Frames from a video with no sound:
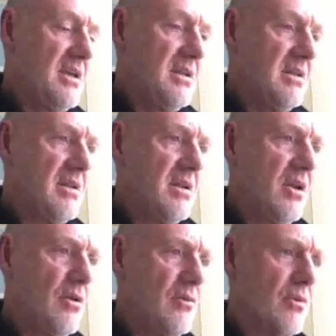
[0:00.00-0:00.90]
I
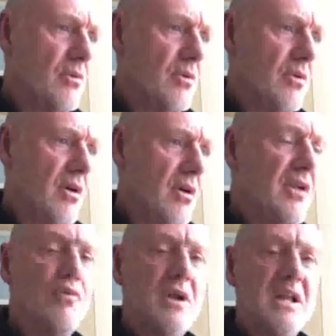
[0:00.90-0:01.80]

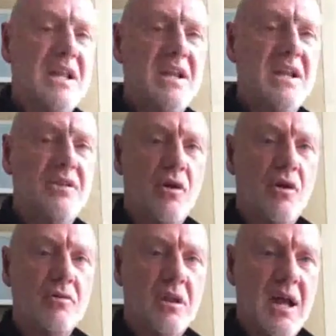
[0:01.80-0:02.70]
really
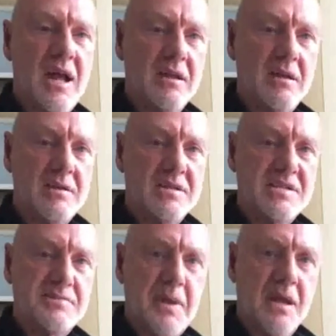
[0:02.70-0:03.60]
don't like
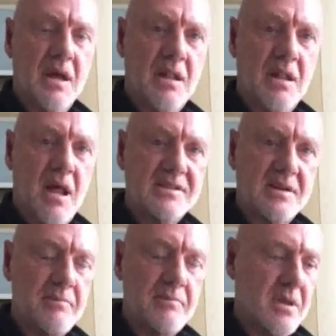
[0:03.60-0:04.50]
spending a lot
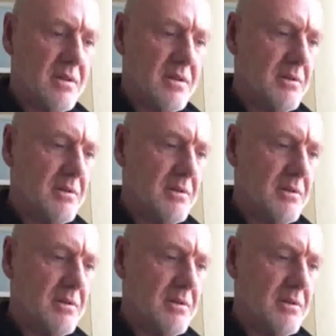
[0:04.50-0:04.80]
of time